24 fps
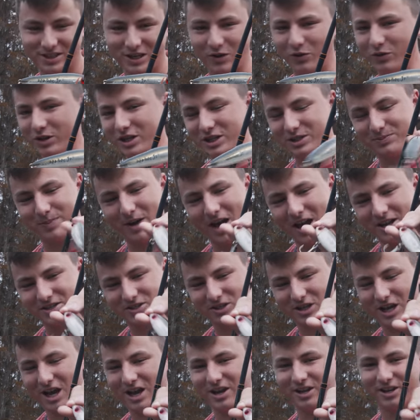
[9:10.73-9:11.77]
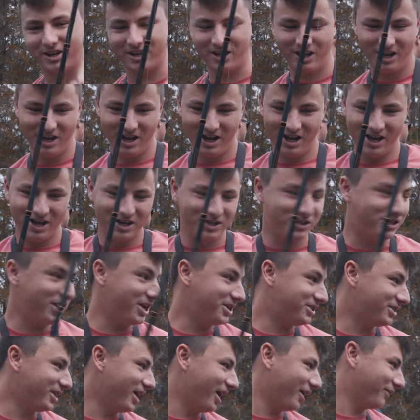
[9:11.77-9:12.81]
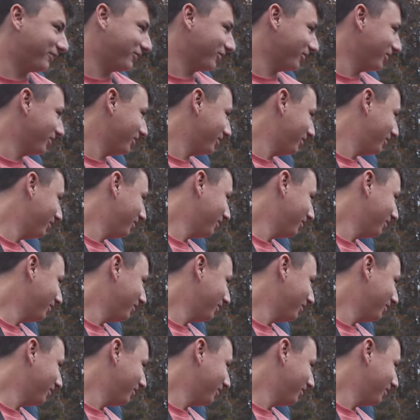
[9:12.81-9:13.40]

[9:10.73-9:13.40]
See what these bass are kind of chasing after.